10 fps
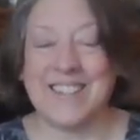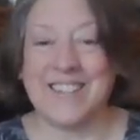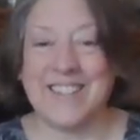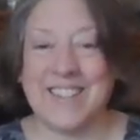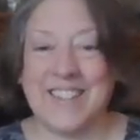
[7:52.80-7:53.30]

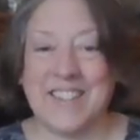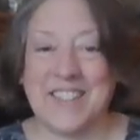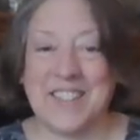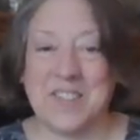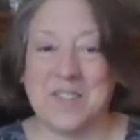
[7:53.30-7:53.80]

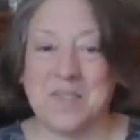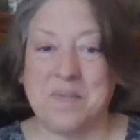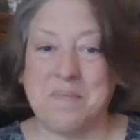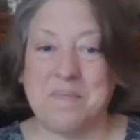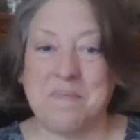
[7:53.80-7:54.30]

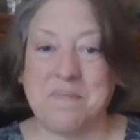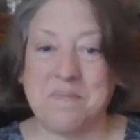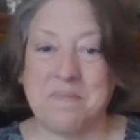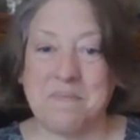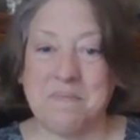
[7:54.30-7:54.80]

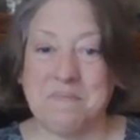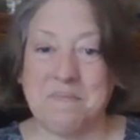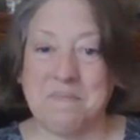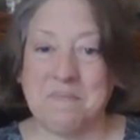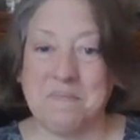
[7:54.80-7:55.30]

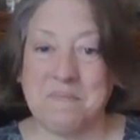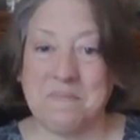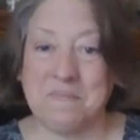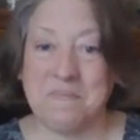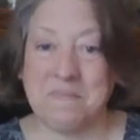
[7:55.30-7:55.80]

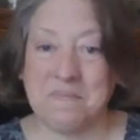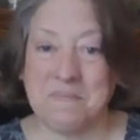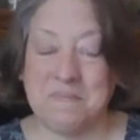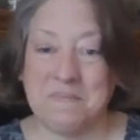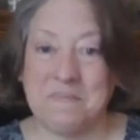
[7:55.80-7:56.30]

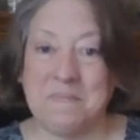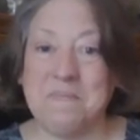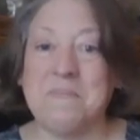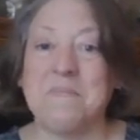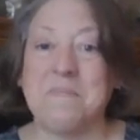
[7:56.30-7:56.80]

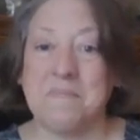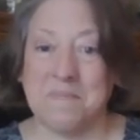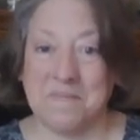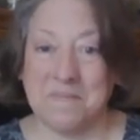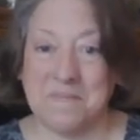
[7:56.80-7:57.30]

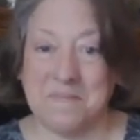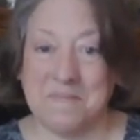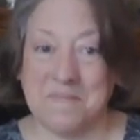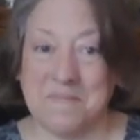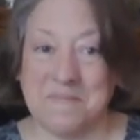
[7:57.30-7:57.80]

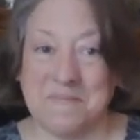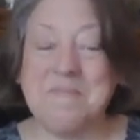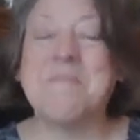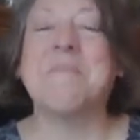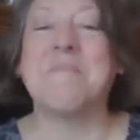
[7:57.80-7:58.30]

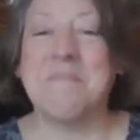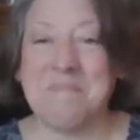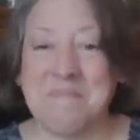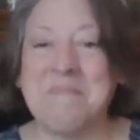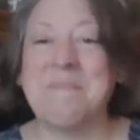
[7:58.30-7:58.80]

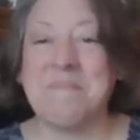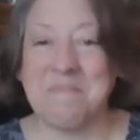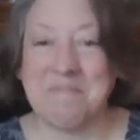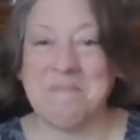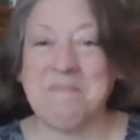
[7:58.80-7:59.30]

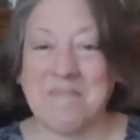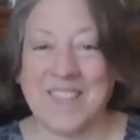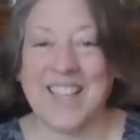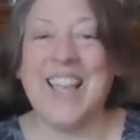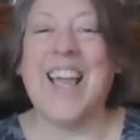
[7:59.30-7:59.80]

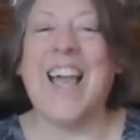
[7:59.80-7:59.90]
The person shown says nothing.